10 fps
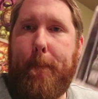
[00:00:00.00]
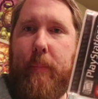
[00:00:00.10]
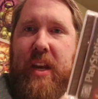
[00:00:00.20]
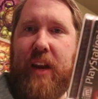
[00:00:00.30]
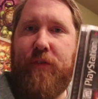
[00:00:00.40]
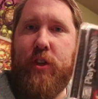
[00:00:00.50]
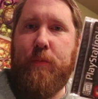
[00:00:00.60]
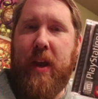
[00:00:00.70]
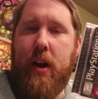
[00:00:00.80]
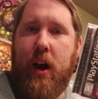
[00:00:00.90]
Need for
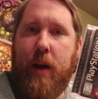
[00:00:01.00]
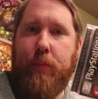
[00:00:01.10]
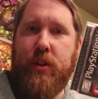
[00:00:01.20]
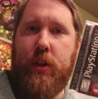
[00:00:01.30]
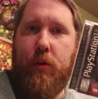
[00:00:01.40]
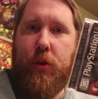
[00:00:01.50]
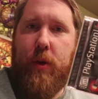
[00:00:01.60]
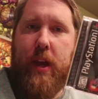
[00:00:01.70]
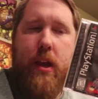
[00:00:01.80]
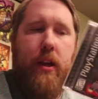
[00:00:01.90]
Speed Hot Pursuit
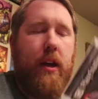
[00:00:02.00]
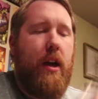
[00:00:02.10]
3.